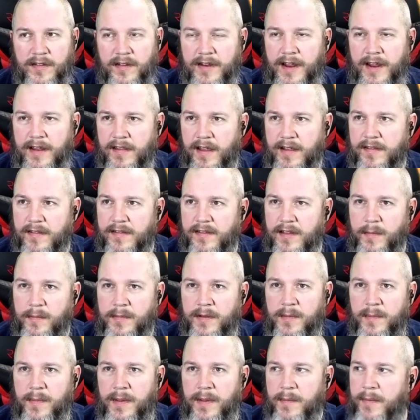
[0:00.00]
taste like soap
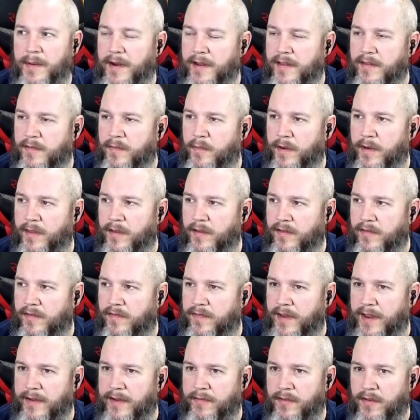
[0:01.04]
to me, but it's one of those
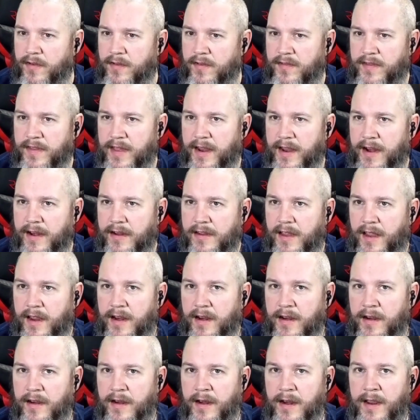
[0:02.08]
flavors that
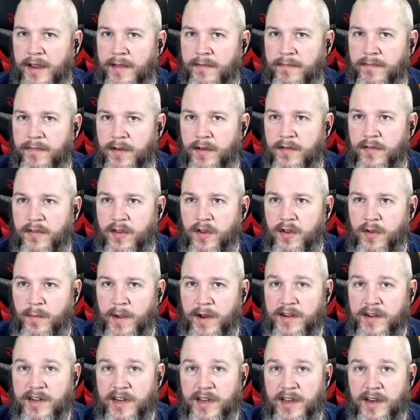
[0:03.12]
can, if there's too
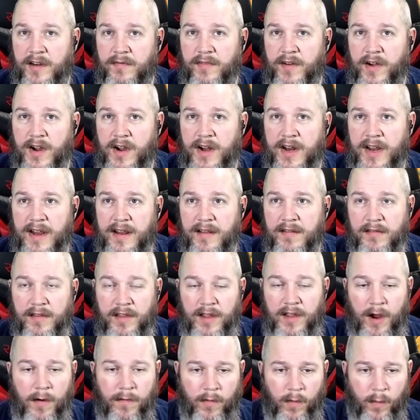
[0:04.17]
much, it can very easily
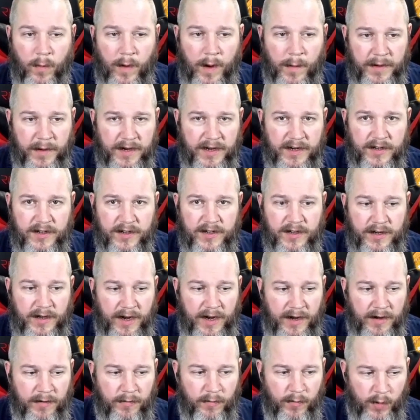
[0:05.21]
overwhelm a dish
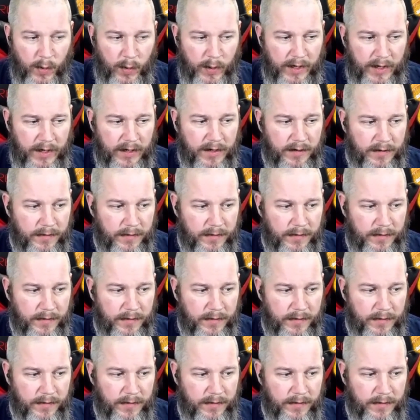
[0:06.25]
and ruin it.